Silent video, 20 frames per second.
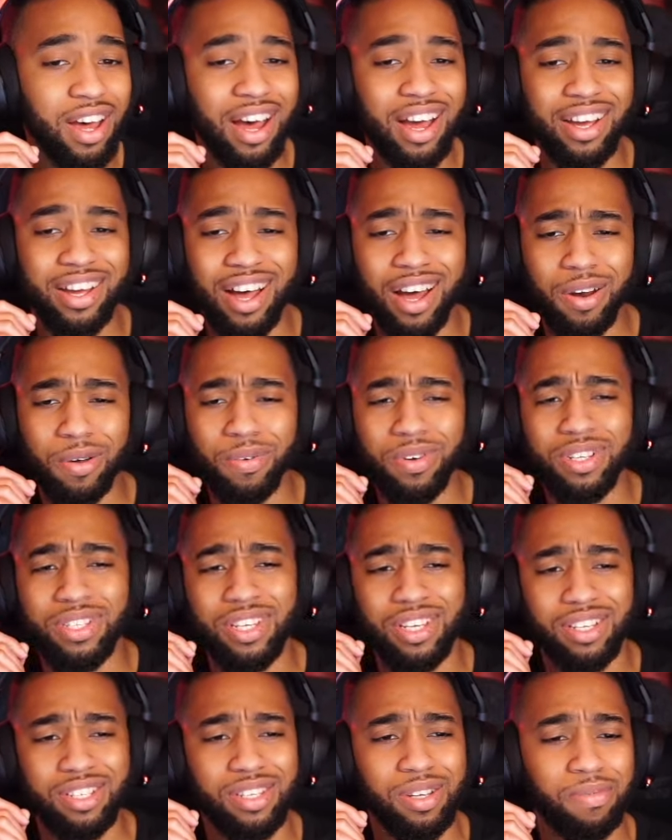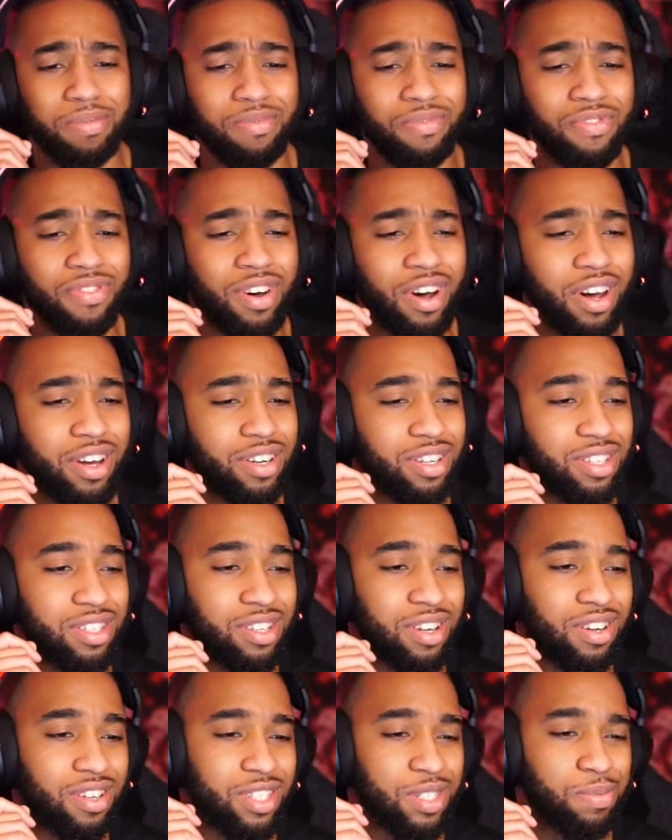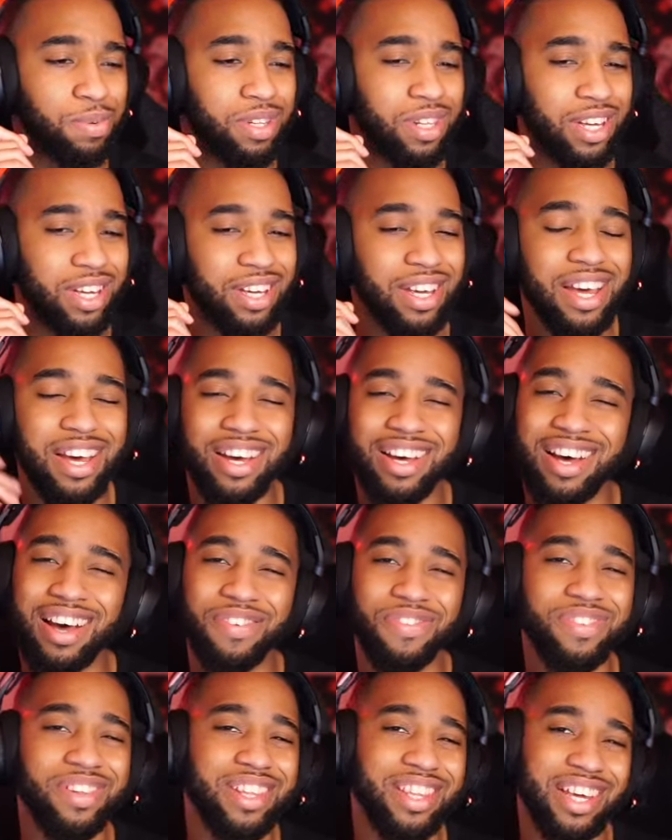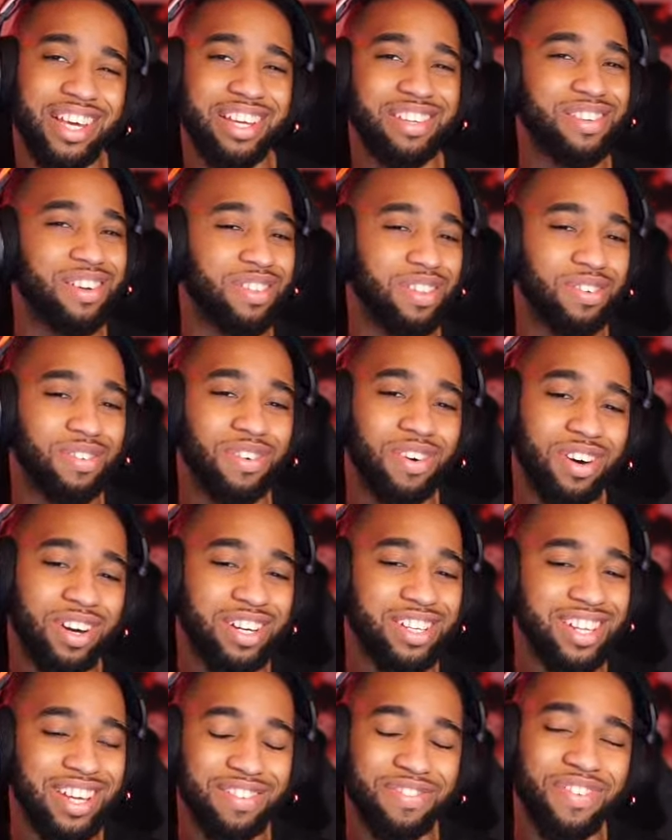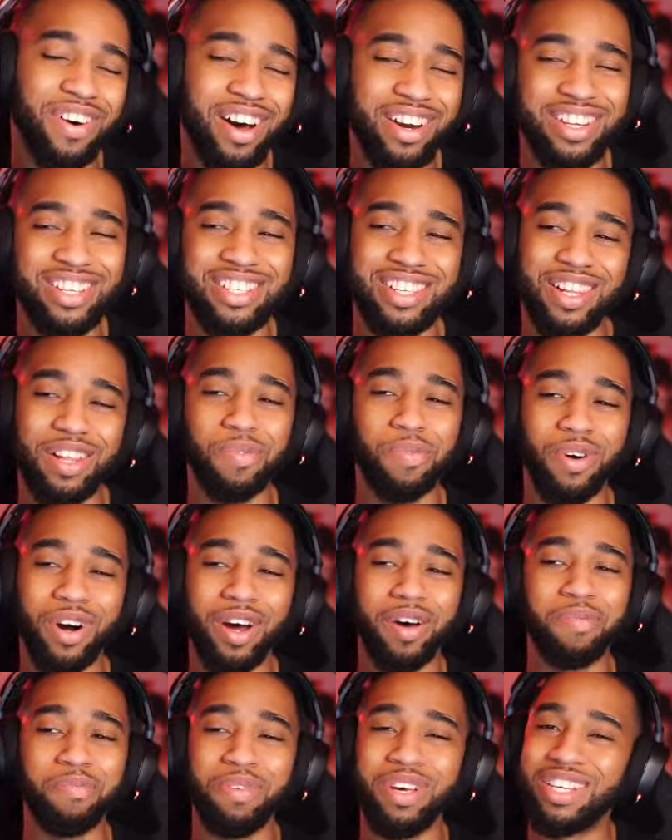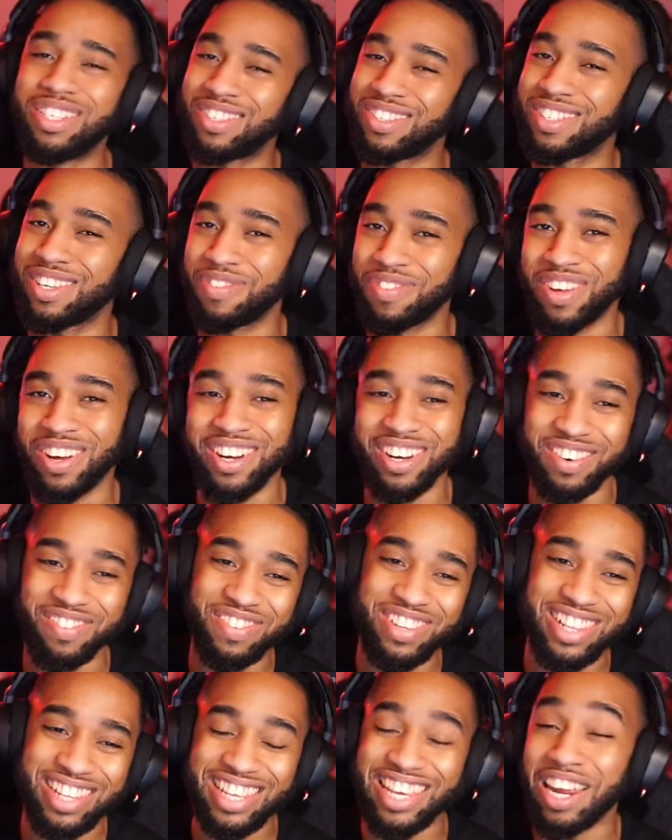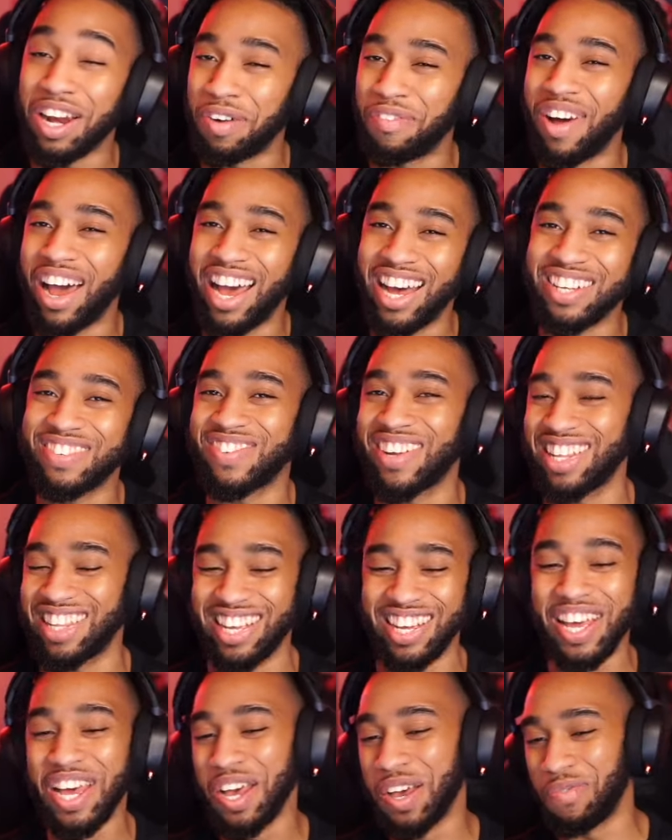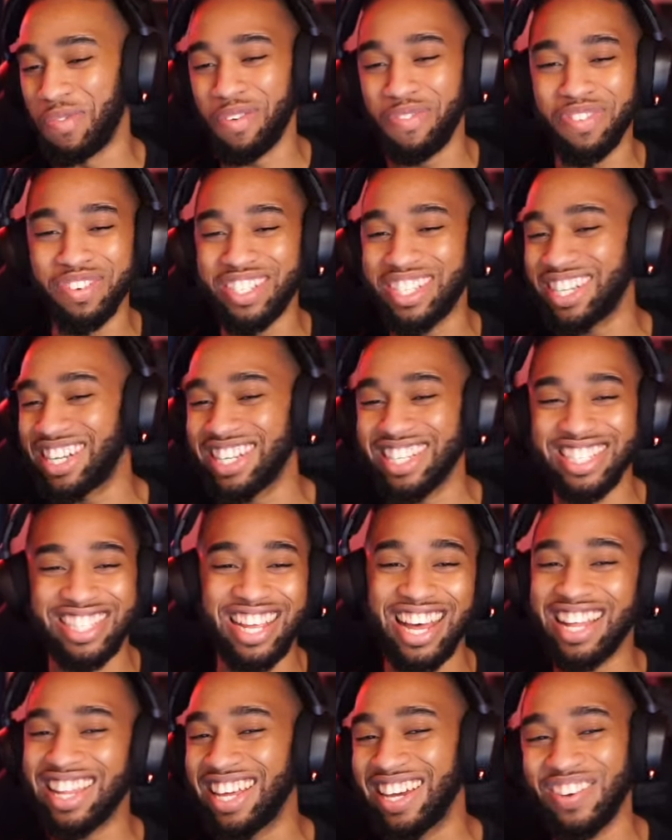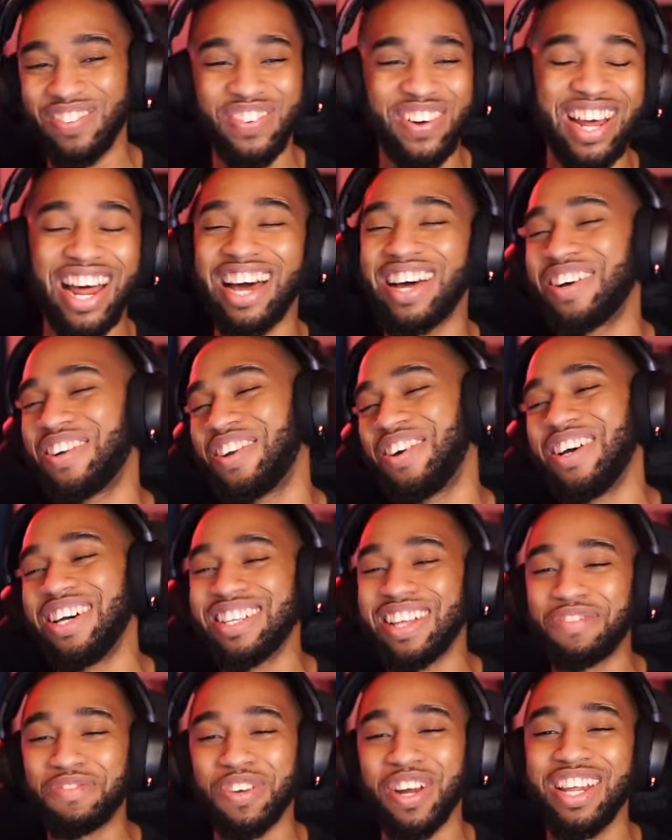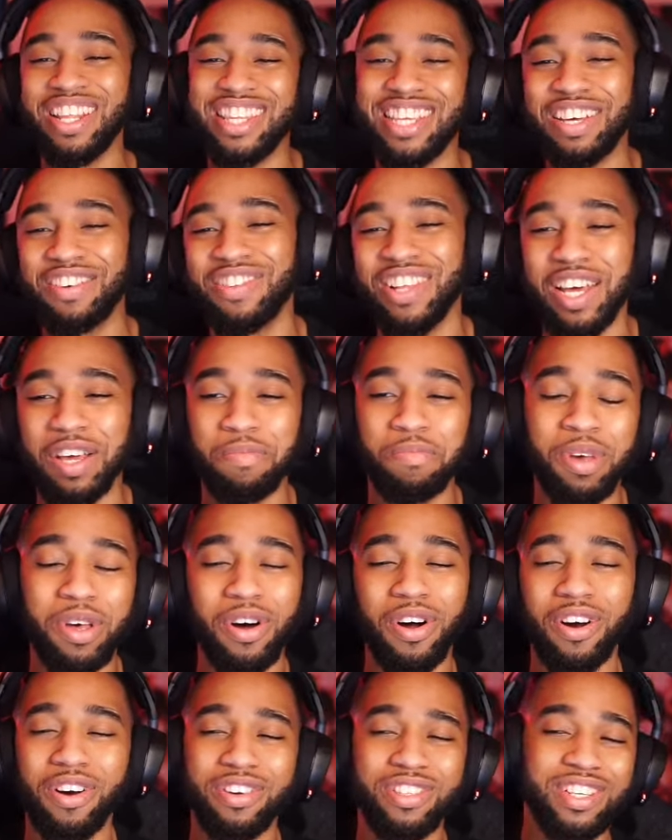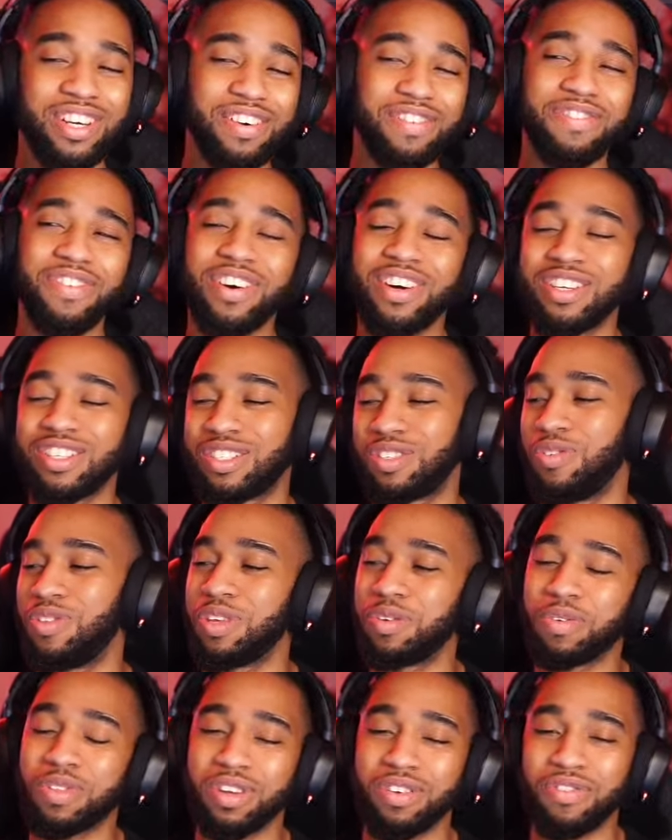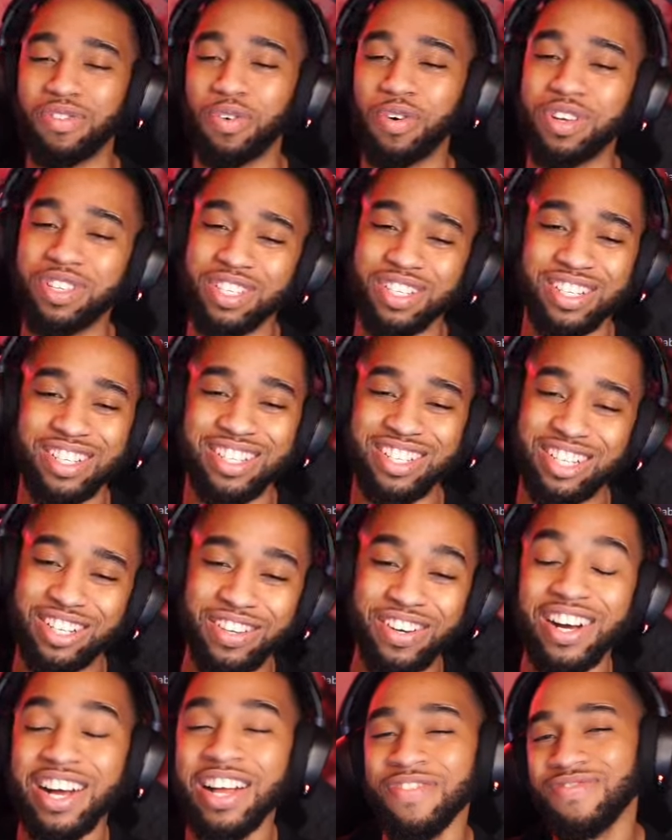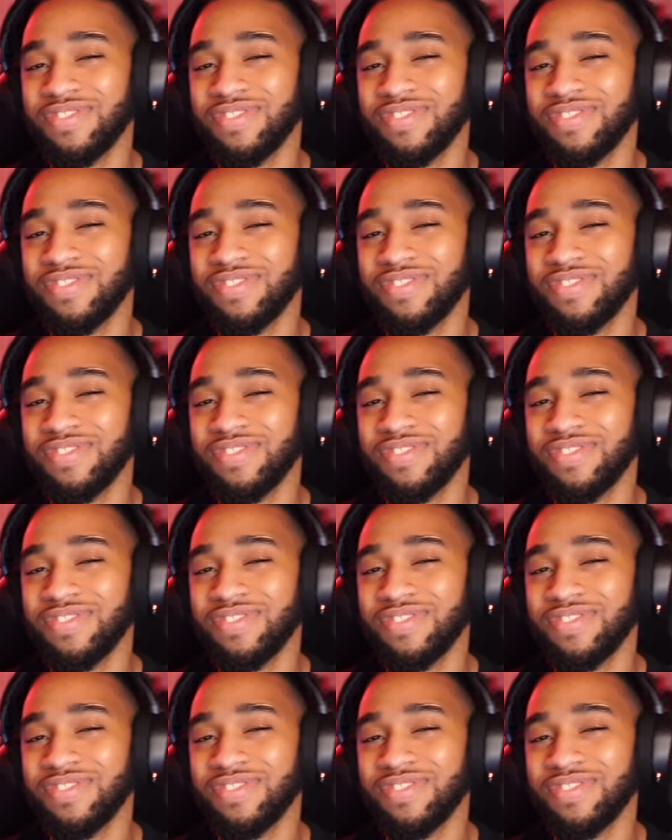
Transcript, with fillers: I kind of want to say some Vaundy songs, but like I feel like that gives off the wrong because like Vaundy's a little more upbeat. So some of y'all gonna get on my ass for that. Like Bump of Chicken is not like I don't know. I'm trying to think of like male artists that are very soothing with their voice and just chill.